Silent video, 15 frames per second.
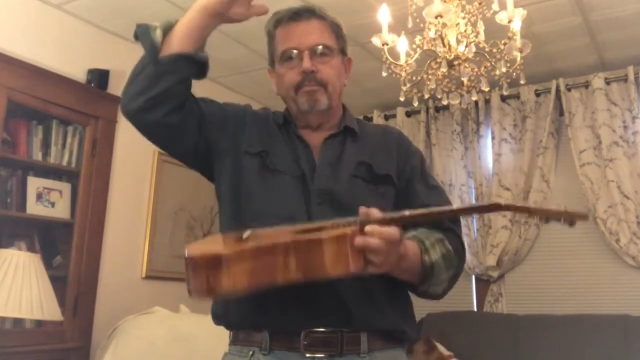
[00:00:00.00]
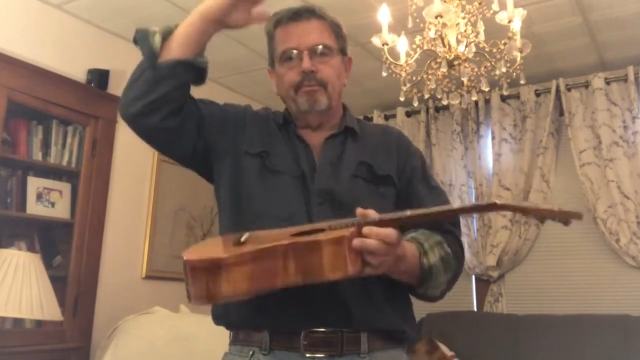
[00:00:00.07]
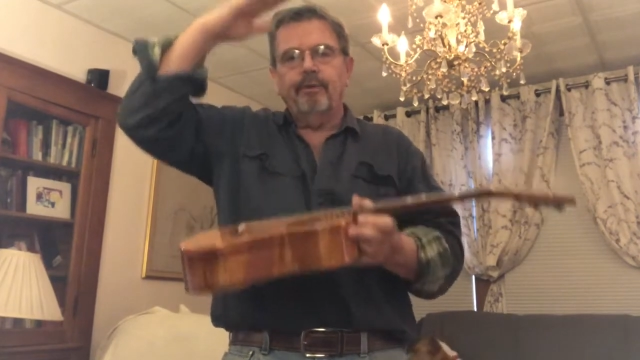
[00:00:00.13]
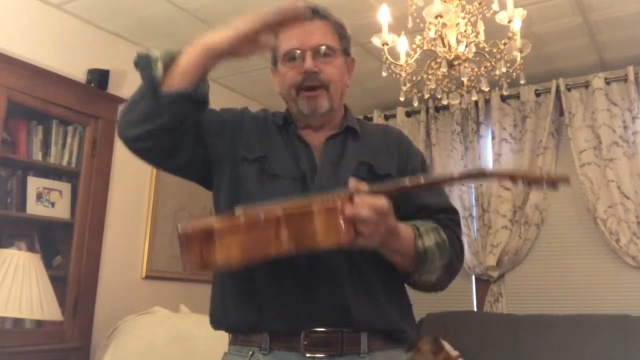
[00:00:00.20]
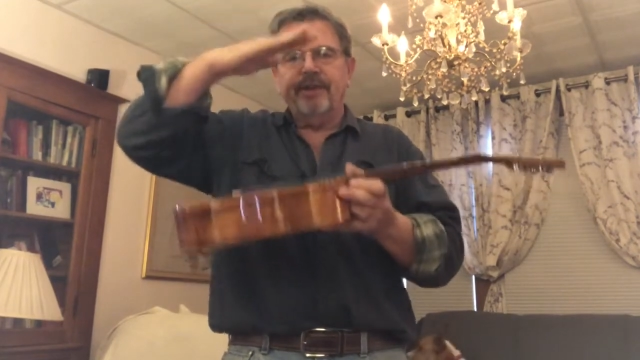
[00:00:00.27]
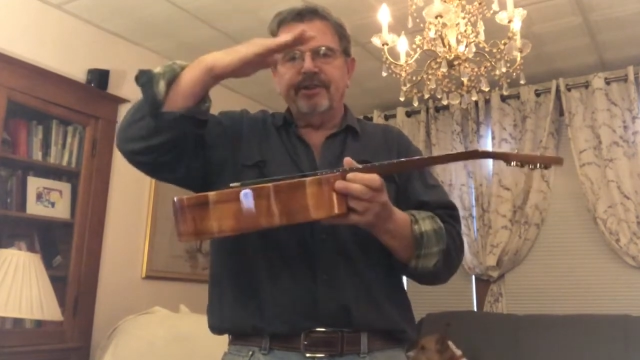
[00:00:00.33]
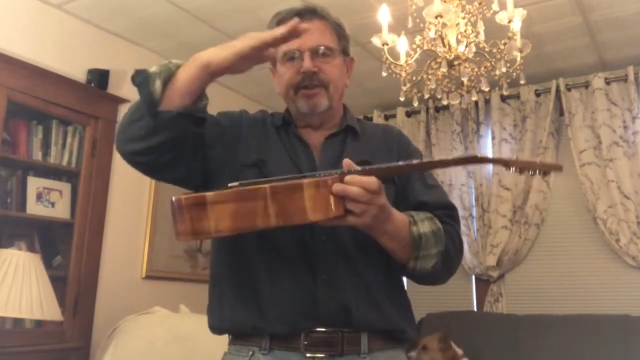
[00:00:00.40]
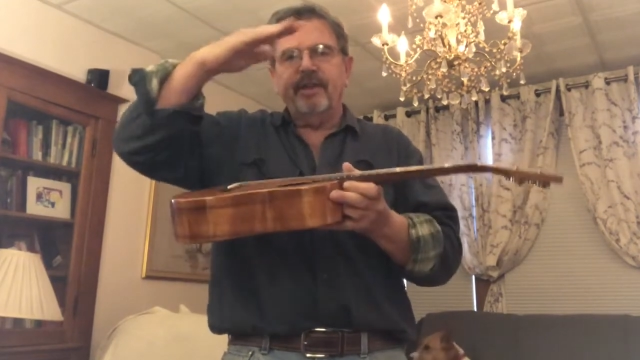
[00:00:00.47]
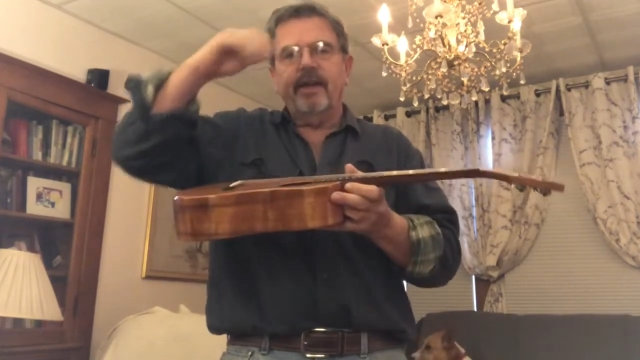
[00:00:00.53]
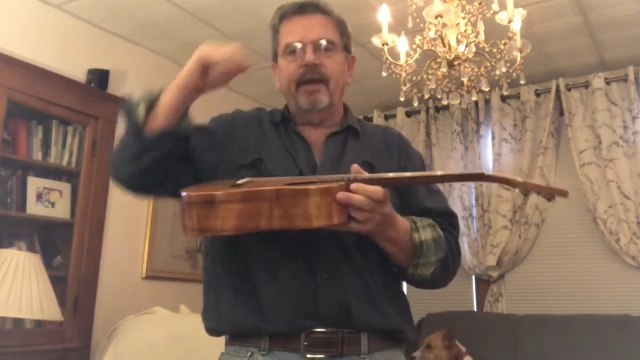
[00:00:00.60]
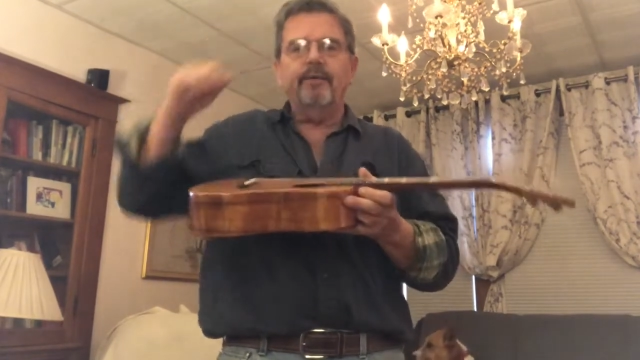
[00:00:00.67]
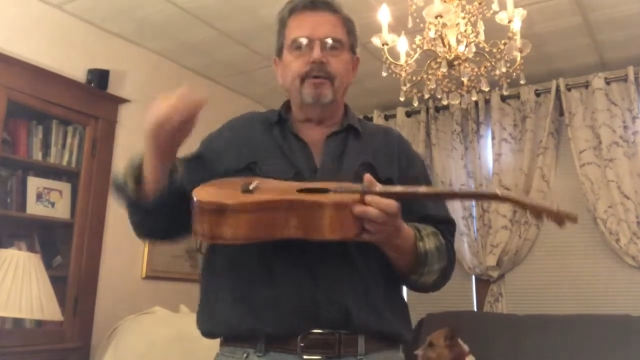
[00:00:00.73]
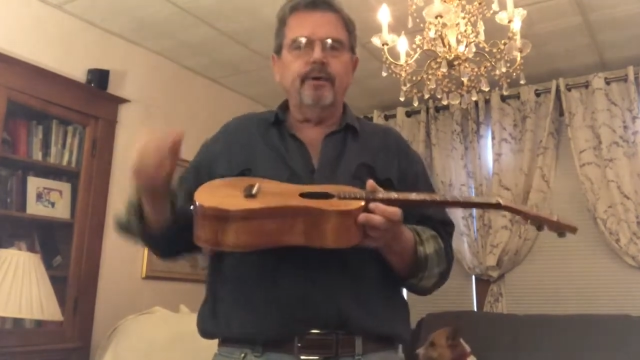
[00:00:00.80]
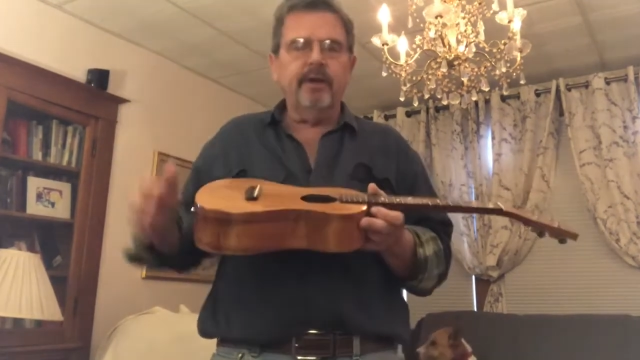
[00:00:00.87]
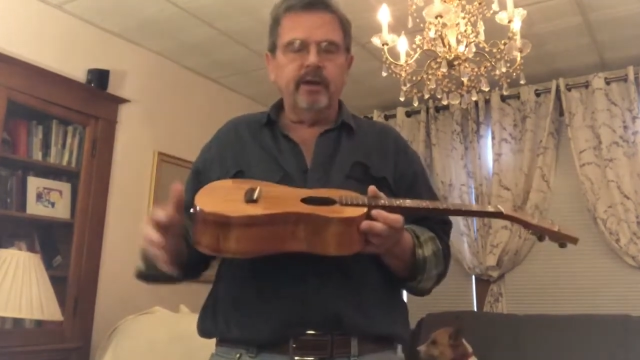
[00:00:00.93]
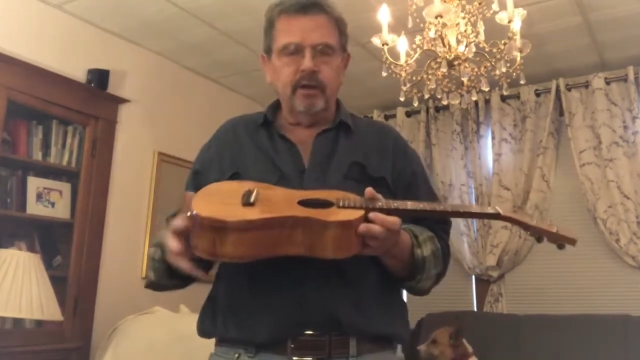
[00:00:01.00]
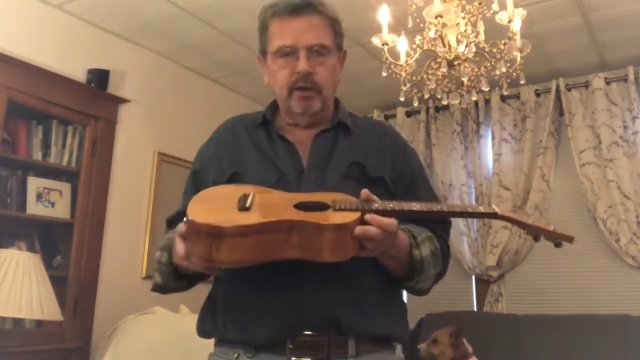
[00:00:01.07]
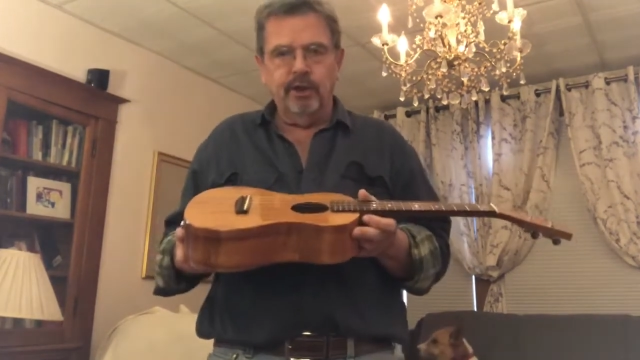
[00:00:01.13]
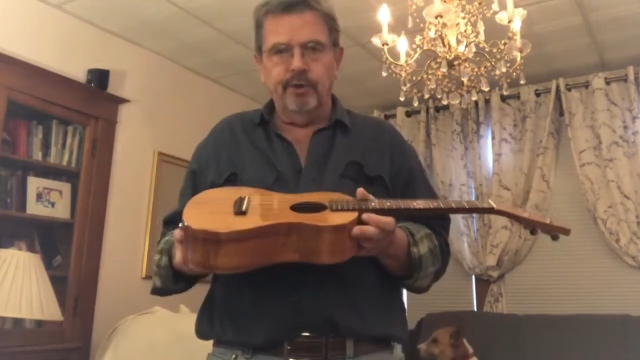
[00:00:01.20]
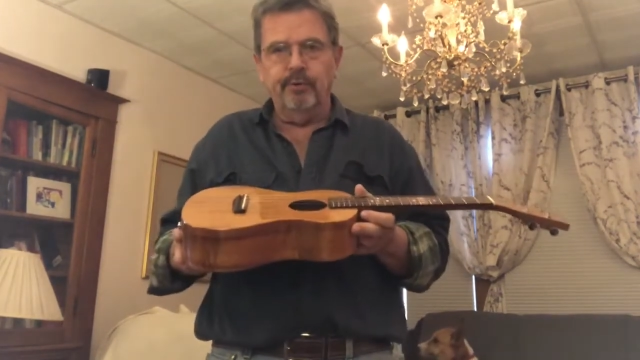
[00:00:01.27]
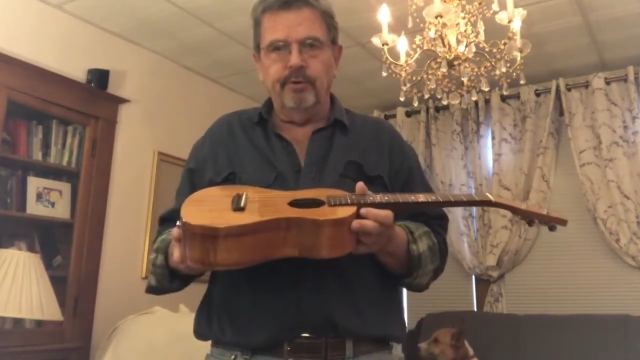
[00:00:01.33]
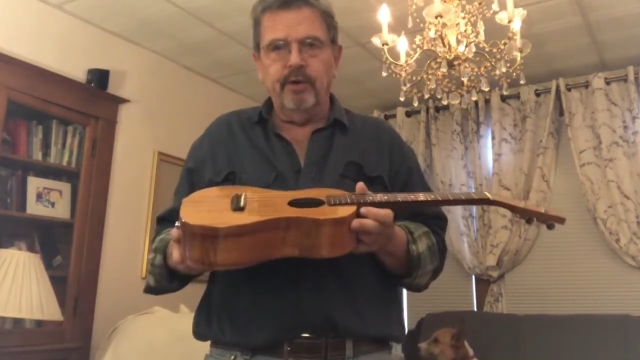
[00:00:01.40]
pressed together and
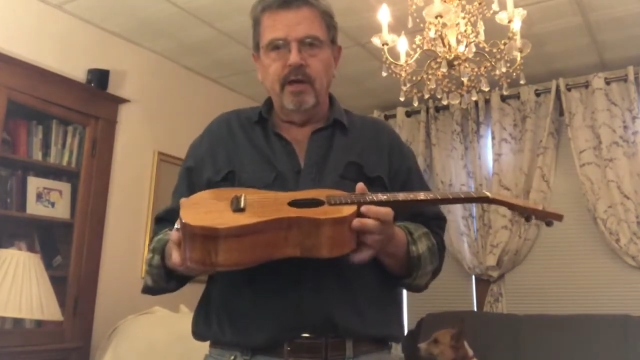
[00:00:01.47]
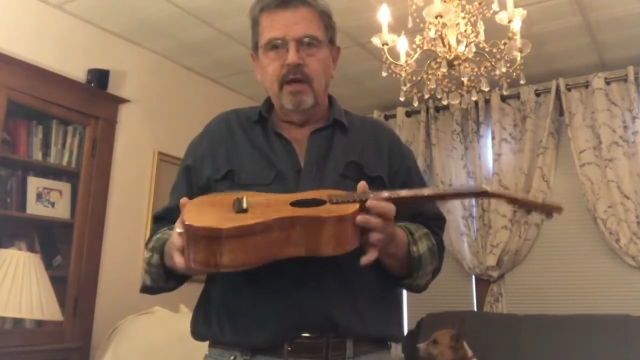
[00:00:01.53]
glued.